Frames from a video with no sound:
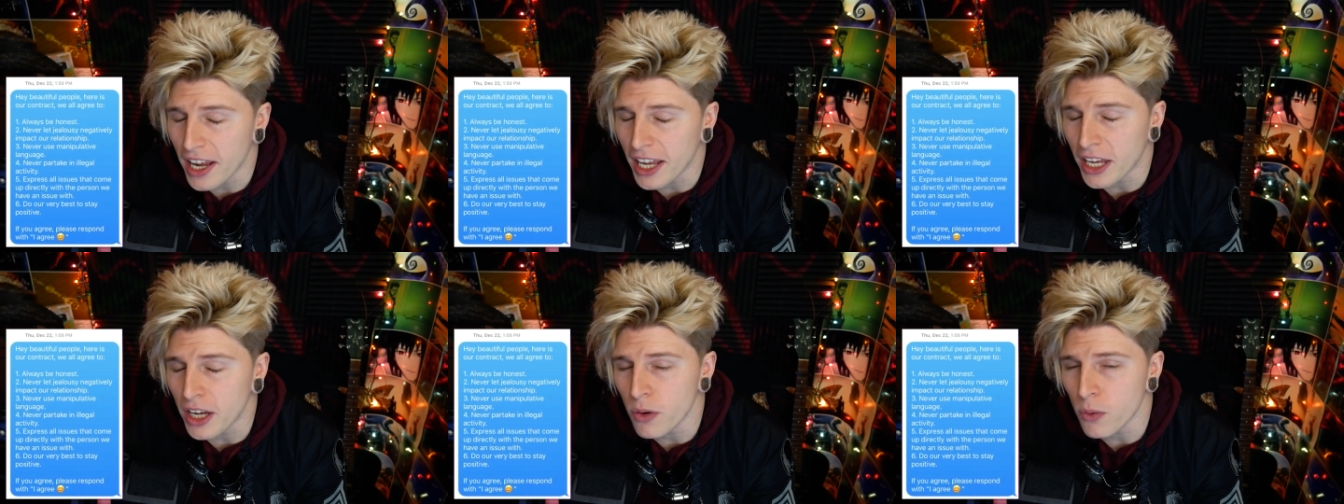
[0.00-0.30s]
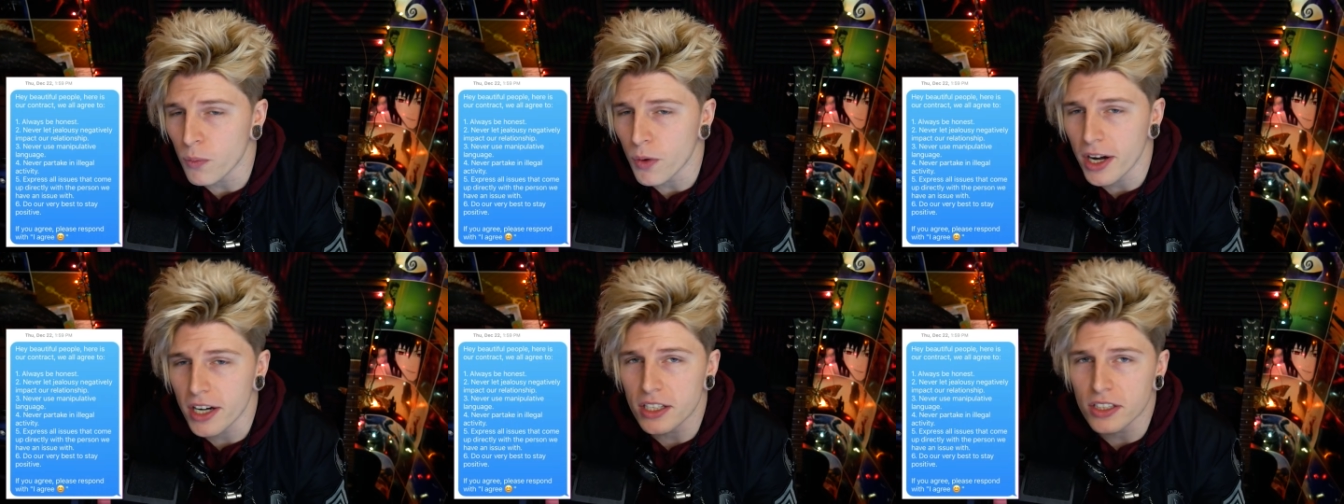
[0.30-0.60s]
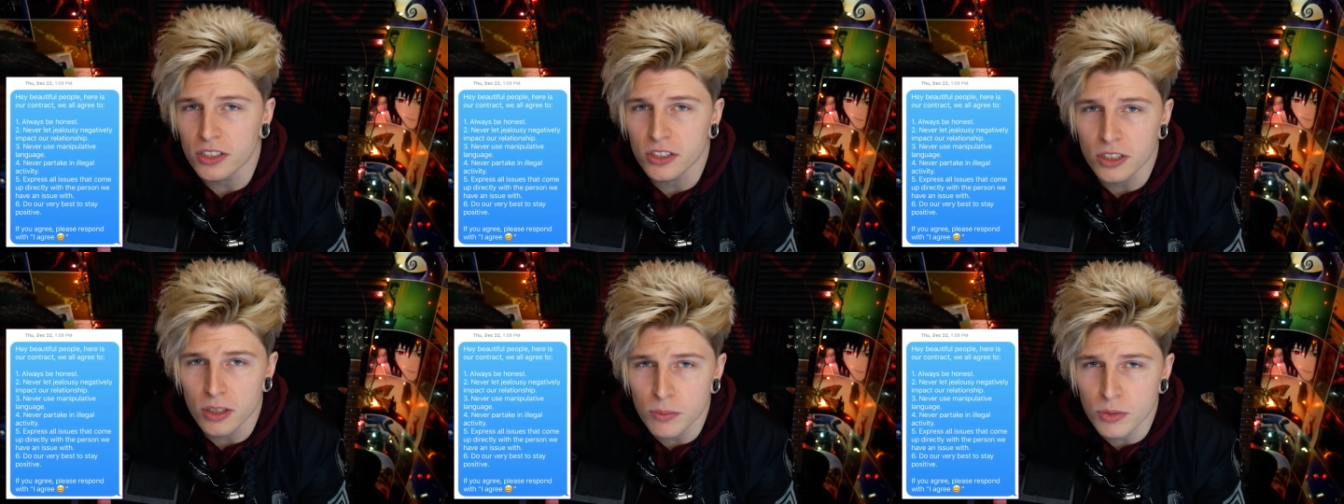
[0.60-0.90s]
He arranged
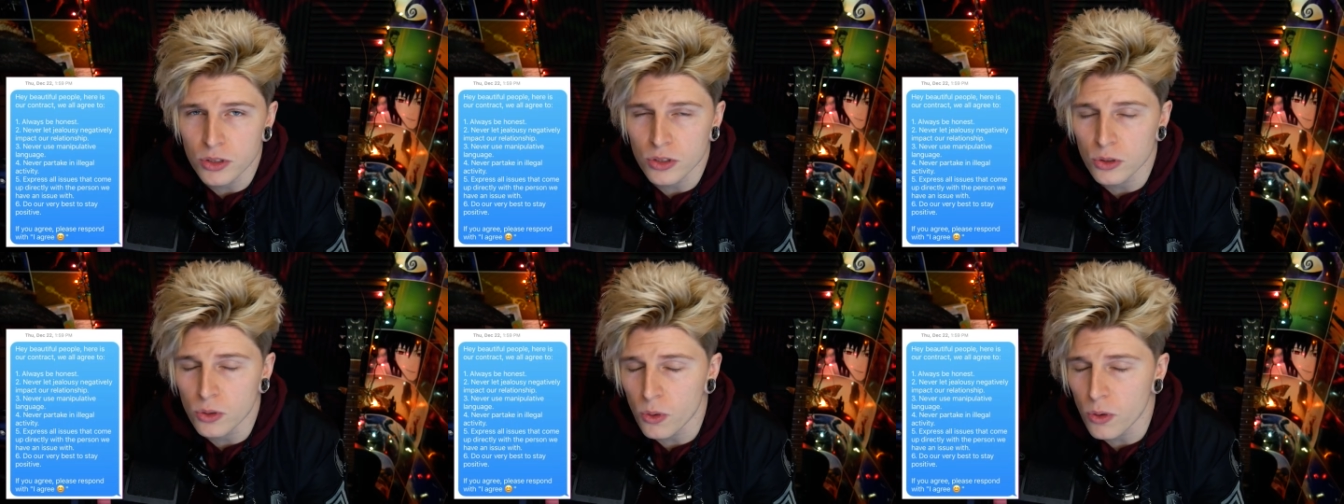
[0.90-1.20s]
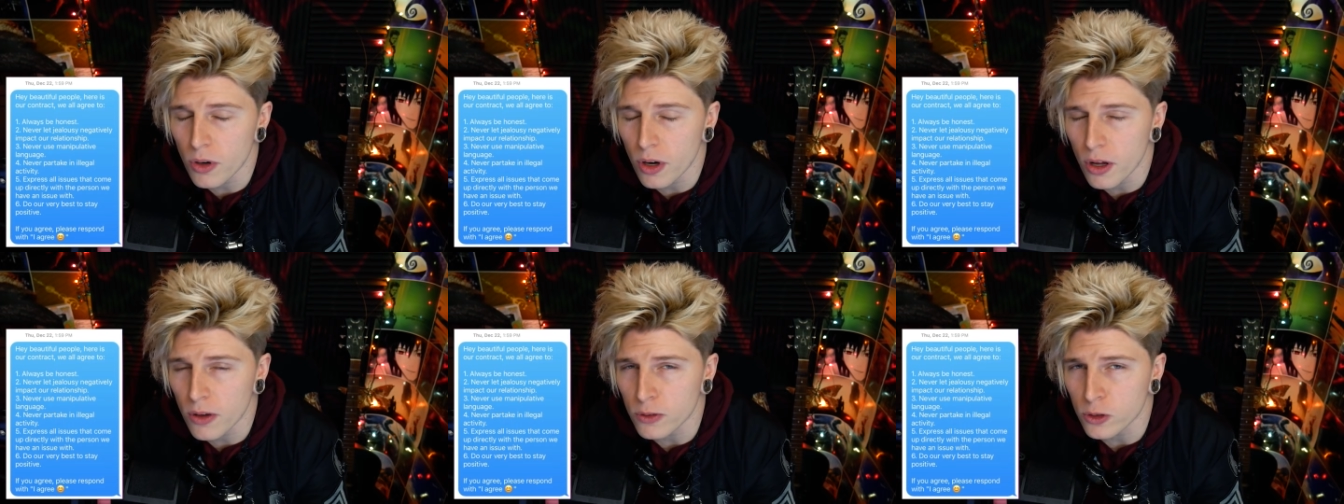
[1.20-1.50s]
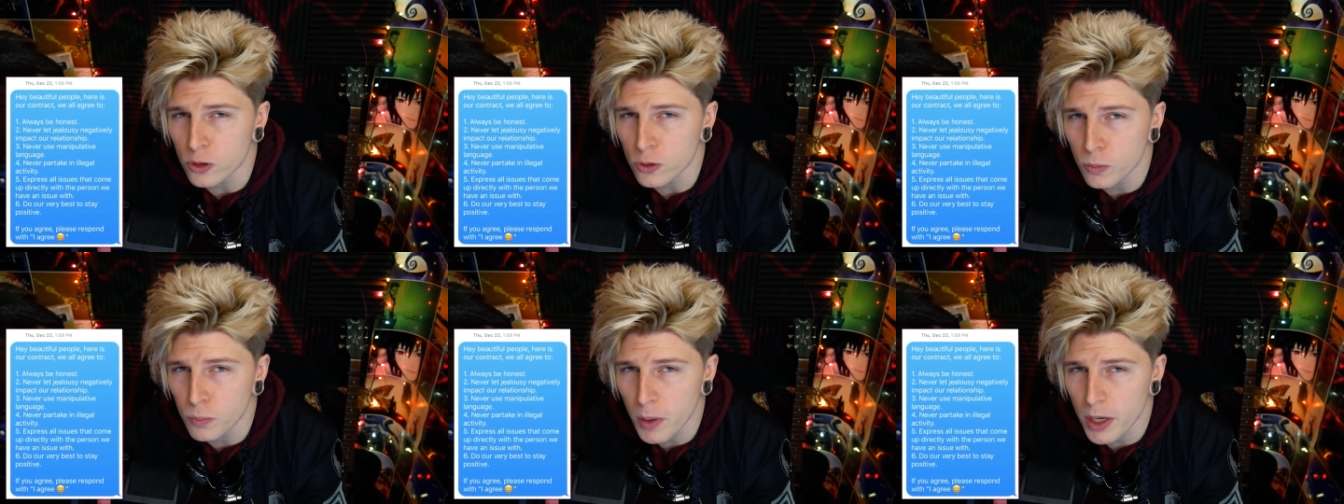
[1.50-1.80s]
some sort of
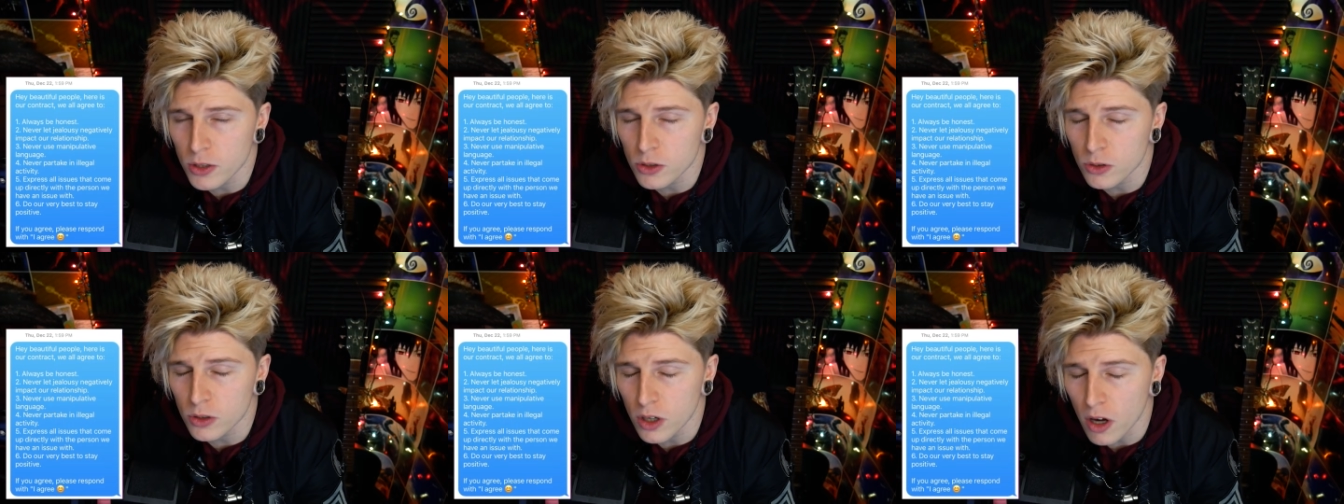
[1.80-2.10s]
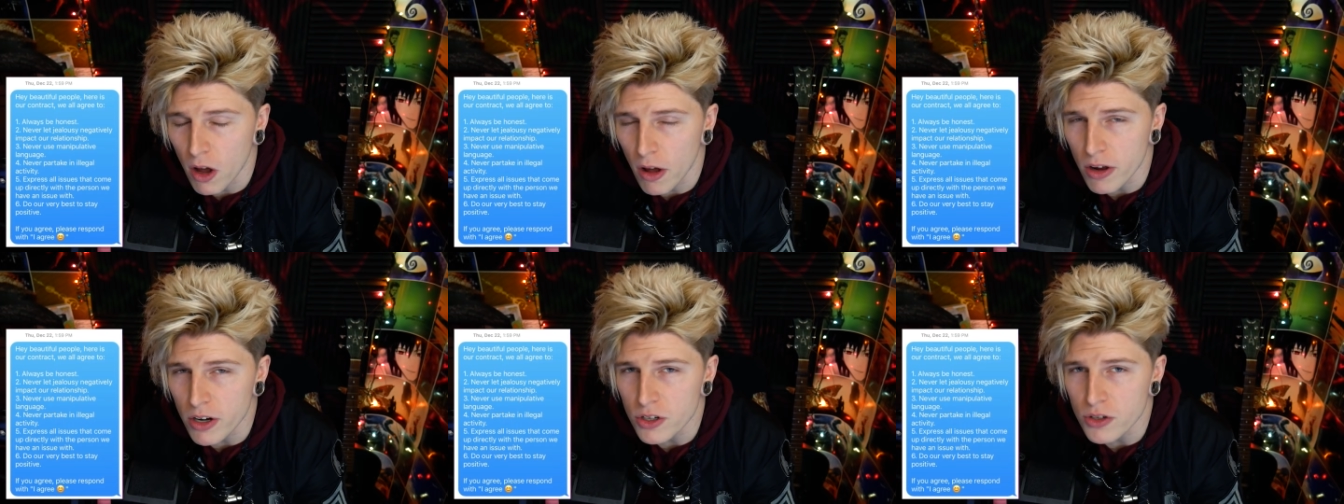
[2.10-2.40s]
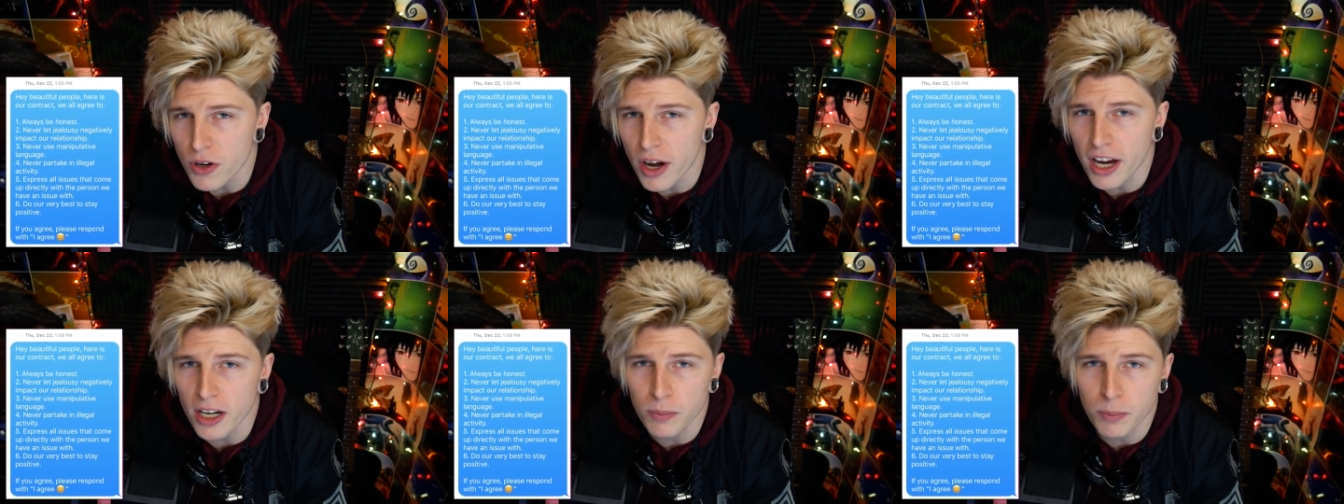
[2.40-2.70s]
special
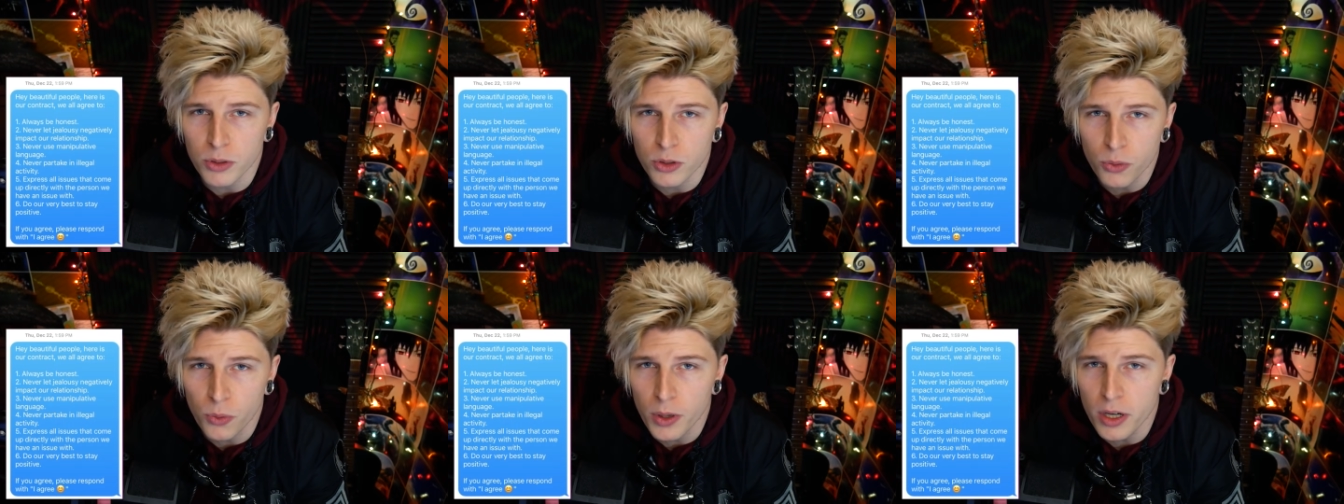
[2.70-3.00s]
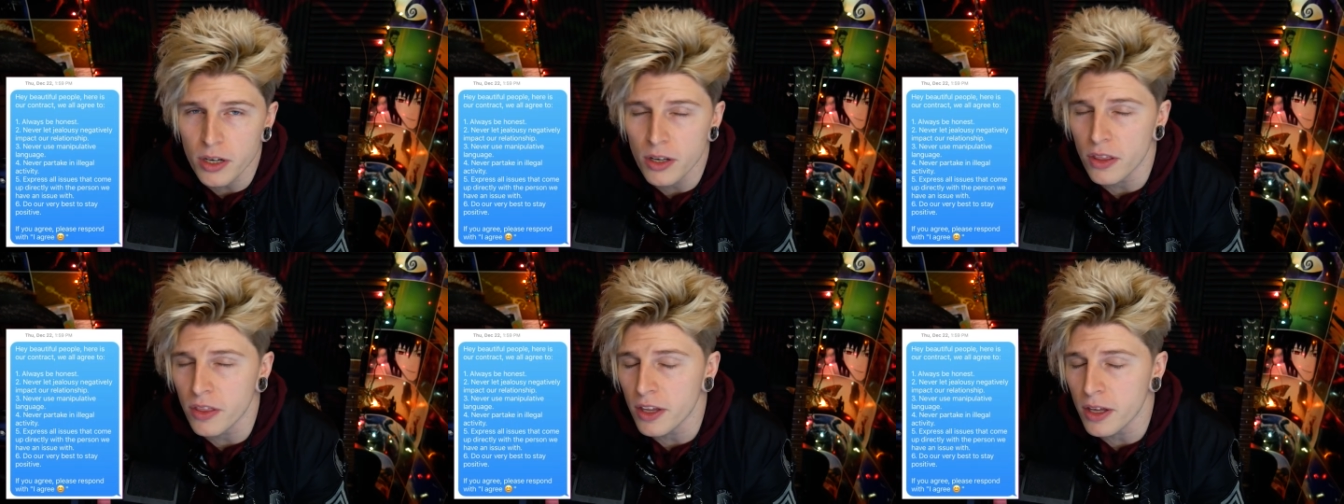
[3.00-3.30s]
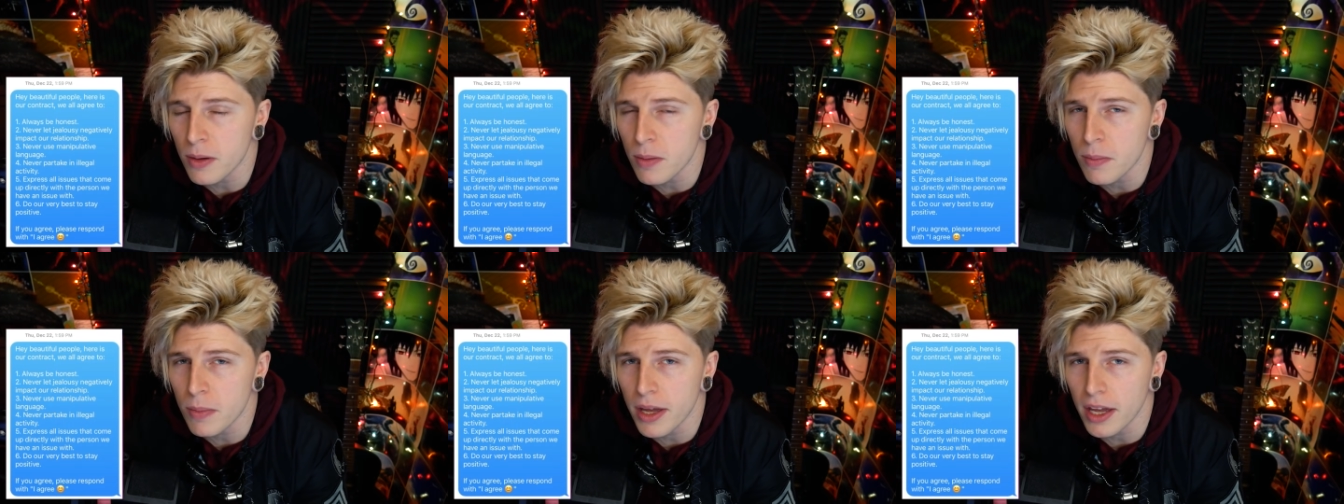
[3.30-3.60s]
contract between
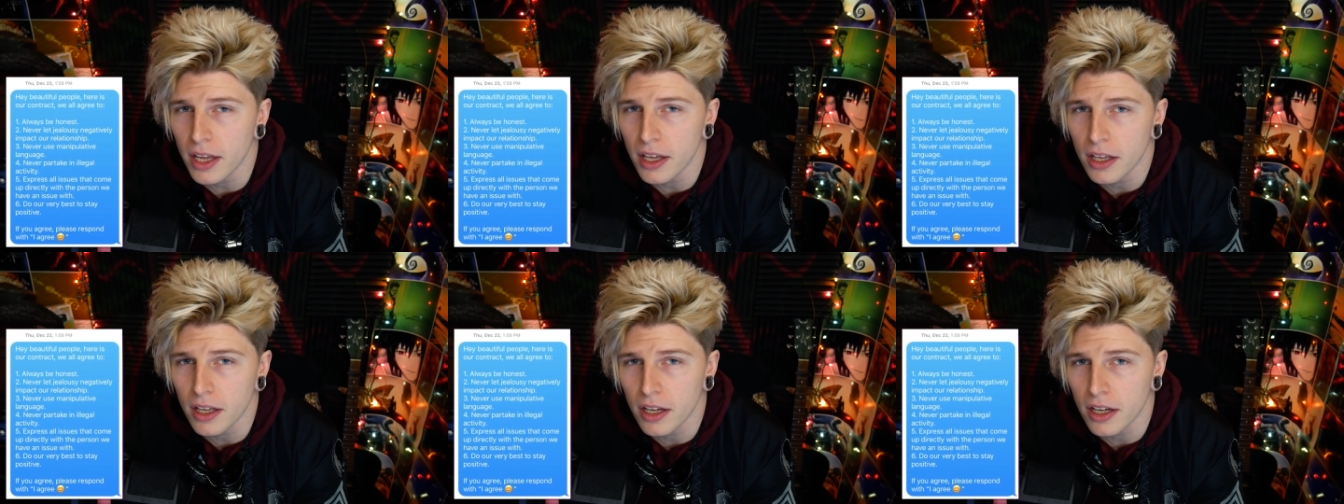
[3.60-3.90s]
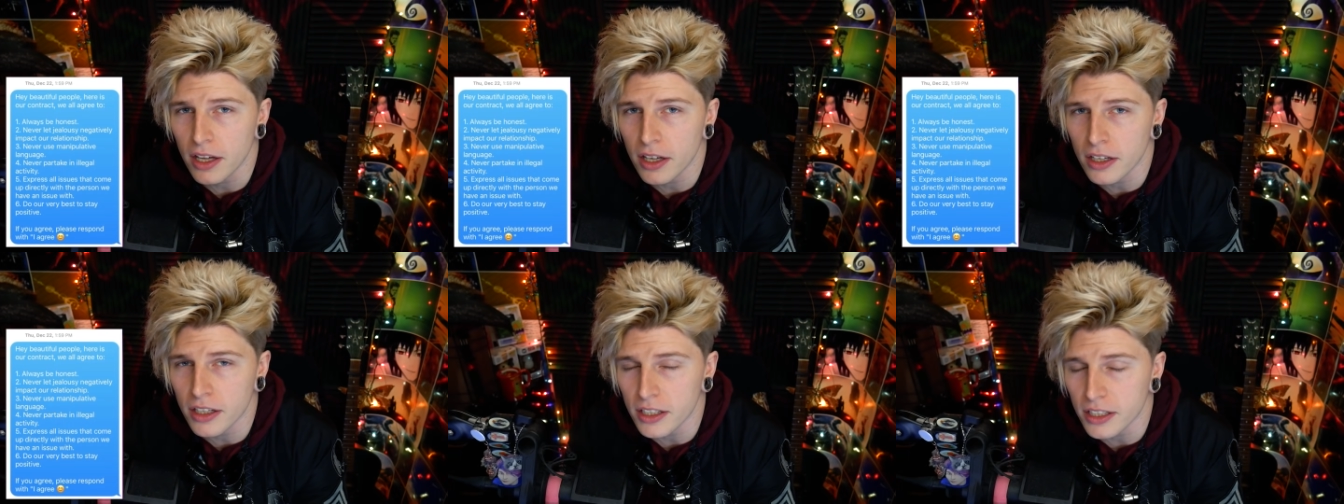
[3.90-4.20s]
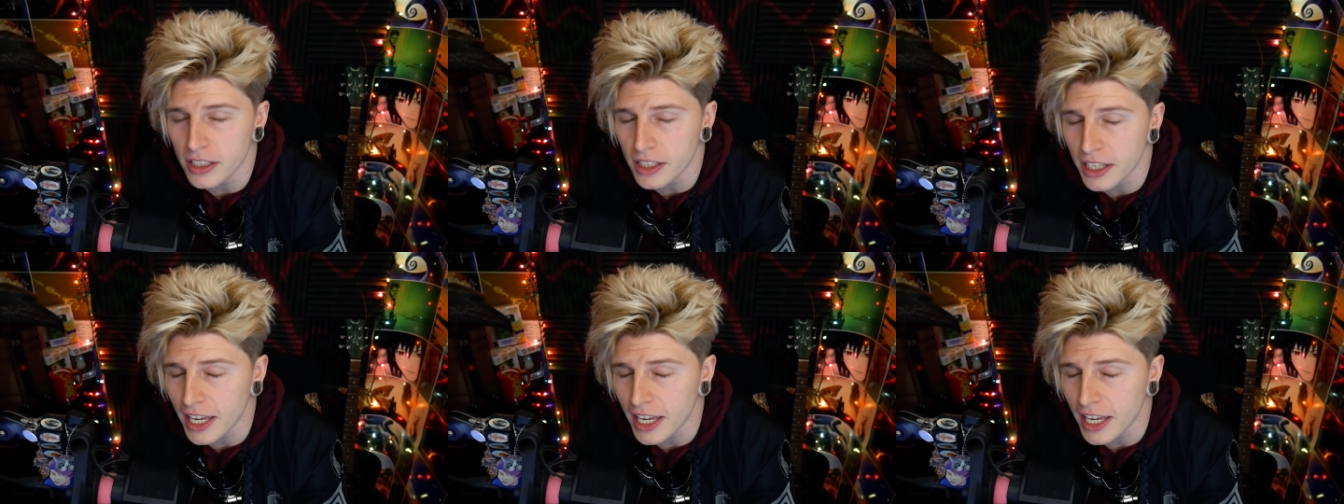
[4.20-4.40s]
them uh,